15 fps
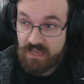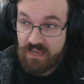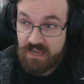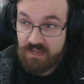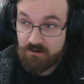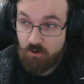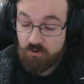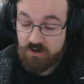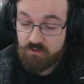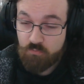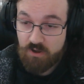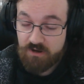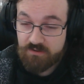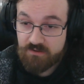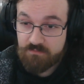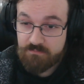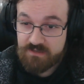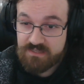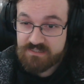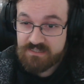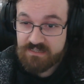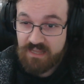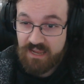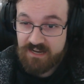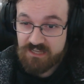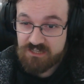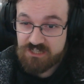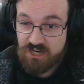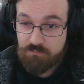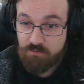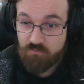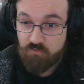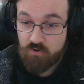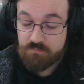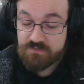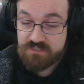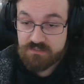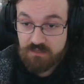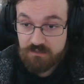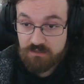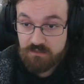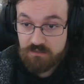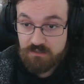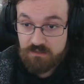And only one of them is in any shape or form subtle.